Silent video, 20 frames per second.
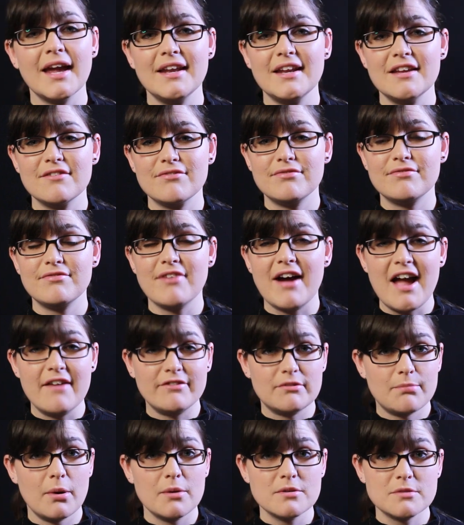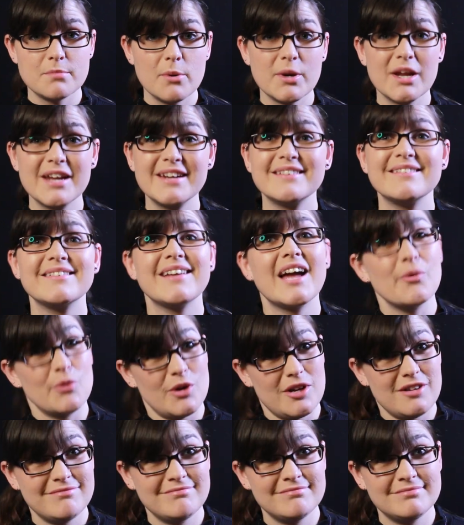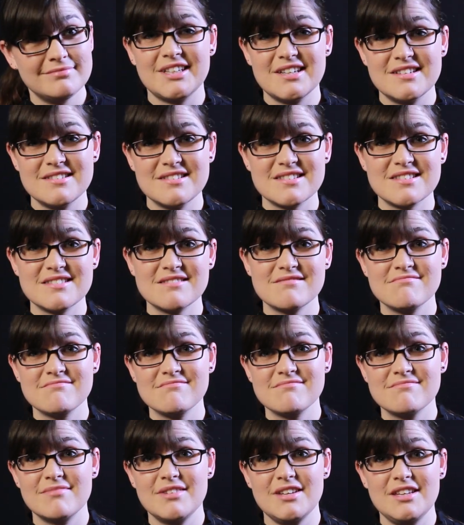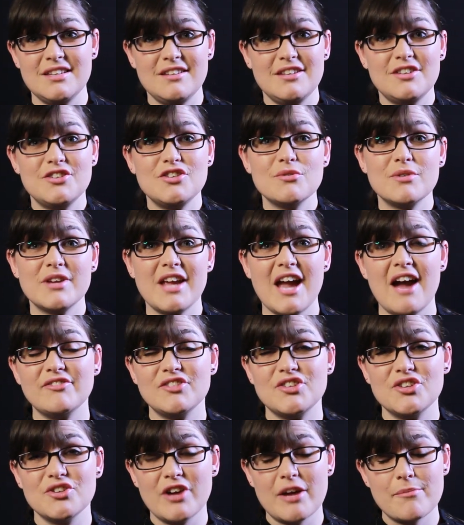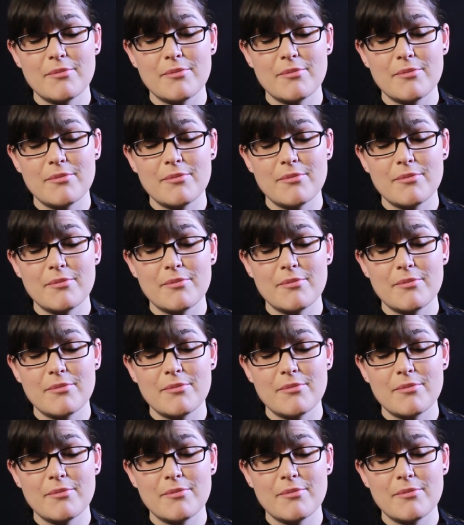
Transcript: And if I have to postpone it, I will because you, you do what you have to do.